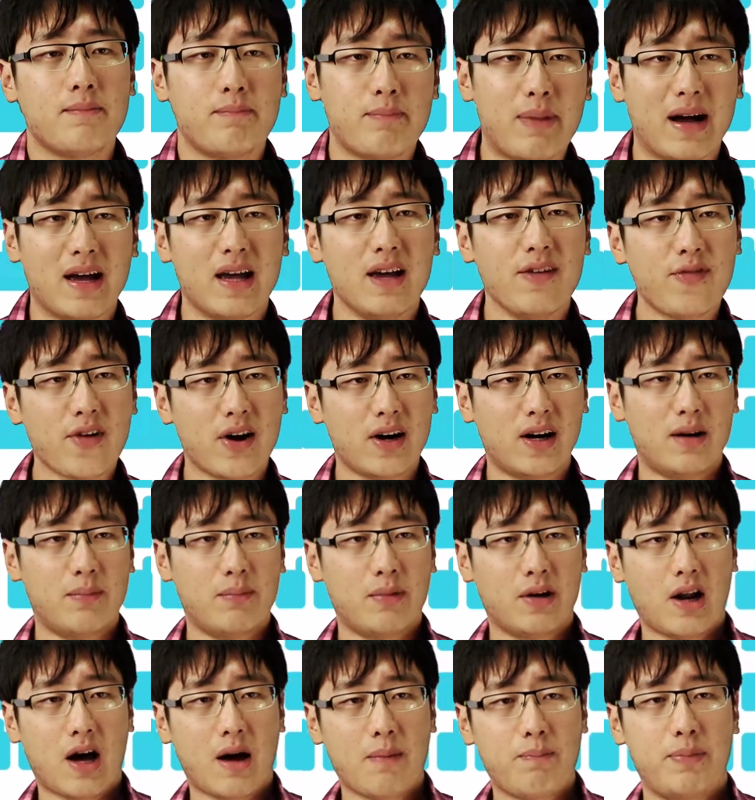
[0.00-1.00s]
But if you're a
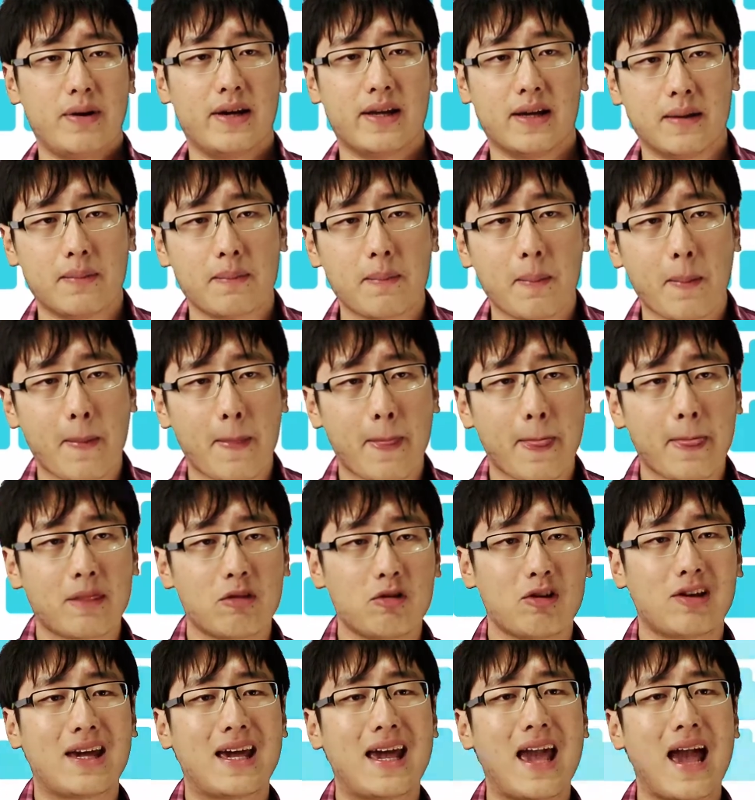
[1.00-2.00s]
monopoly,
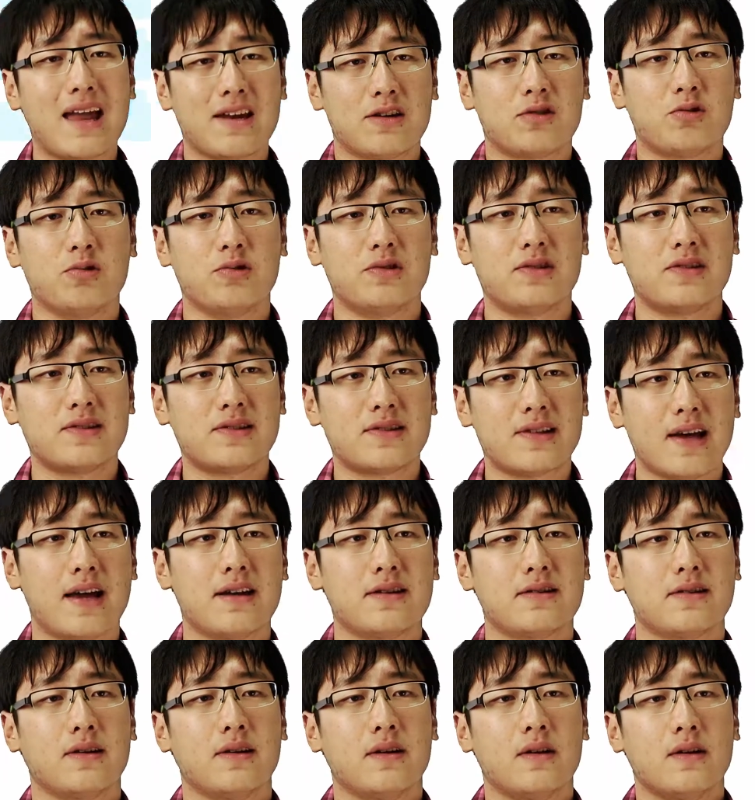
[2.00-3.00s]
you get to
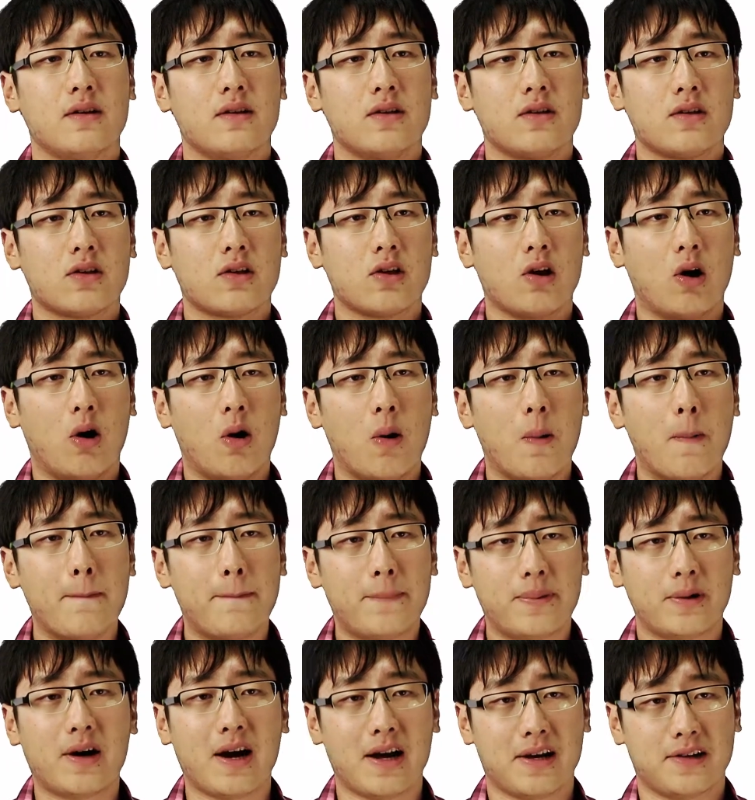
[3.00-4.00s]
set your own
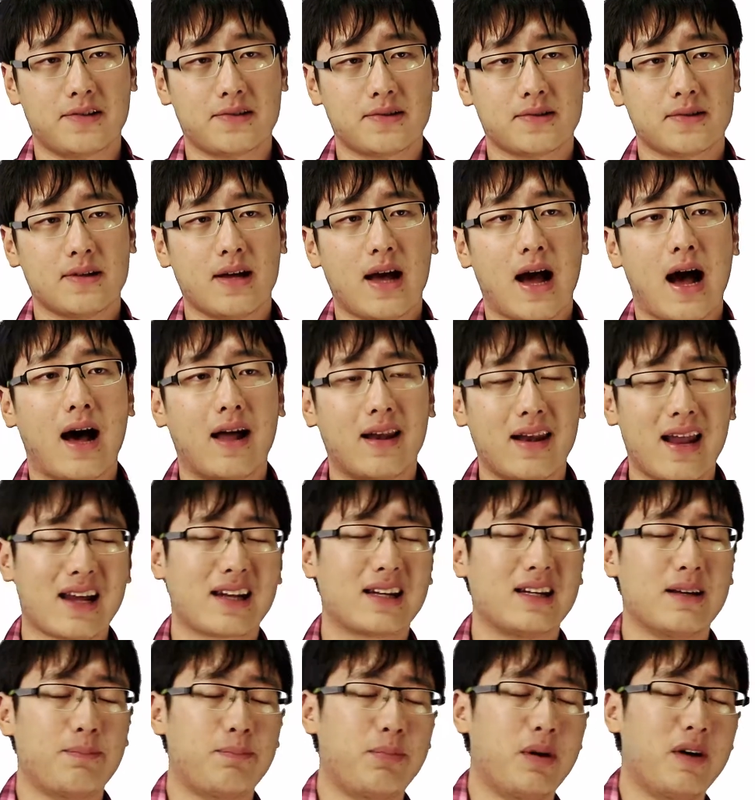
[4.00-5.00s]
price, unlike
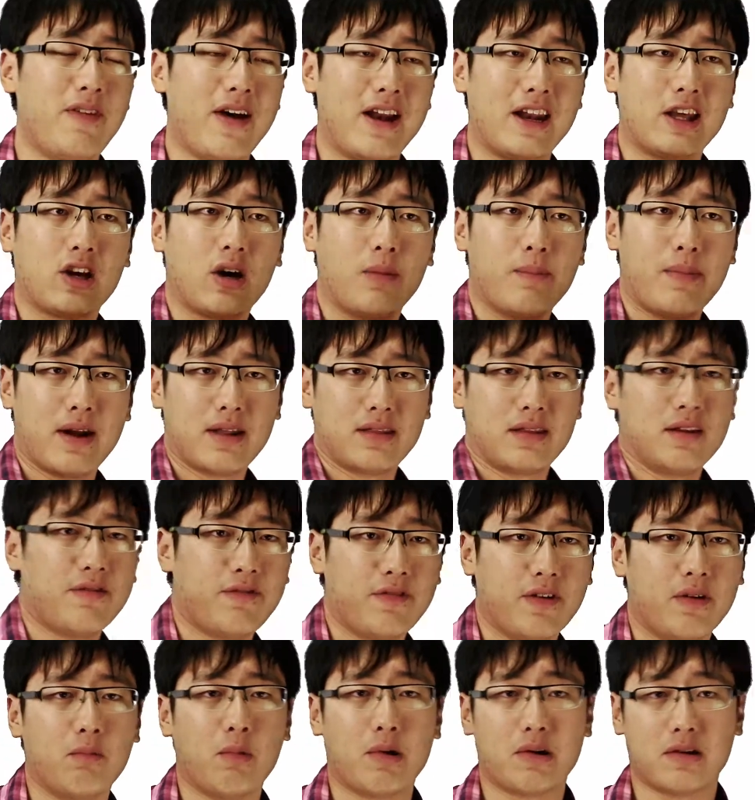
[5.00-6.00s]
the perfectly competitive
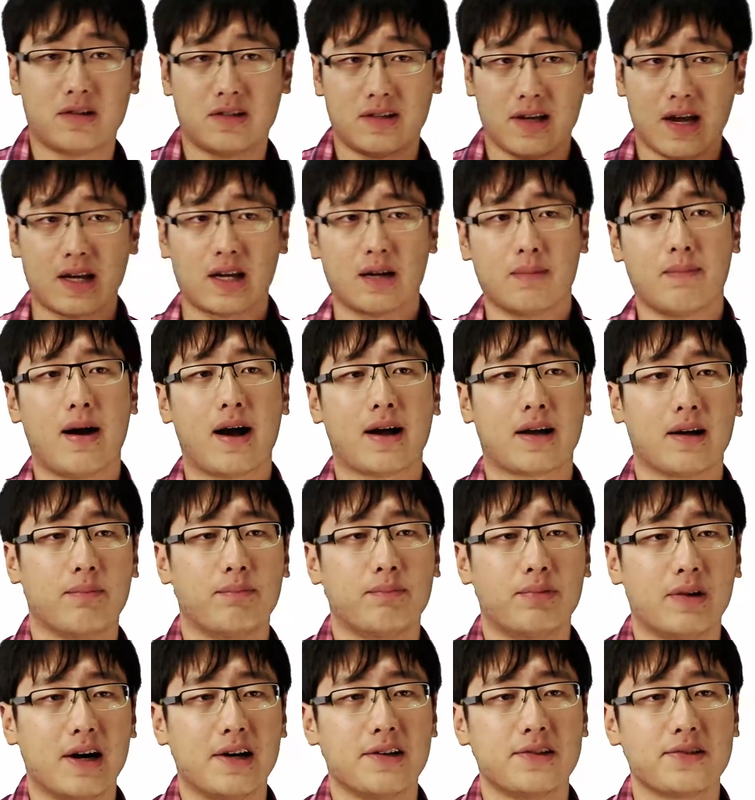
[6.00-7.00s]
firm where you take the market
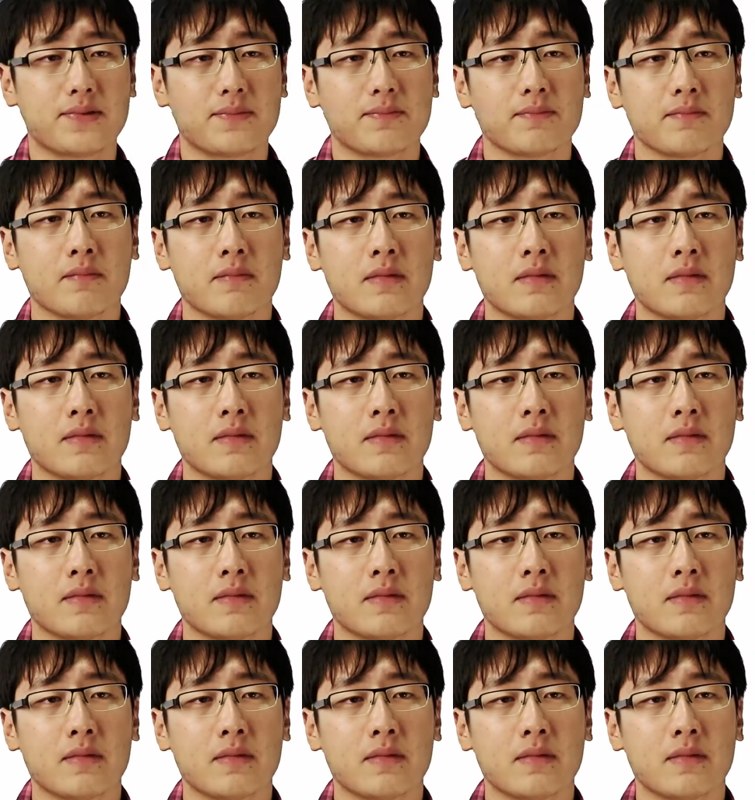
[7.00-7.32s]
price.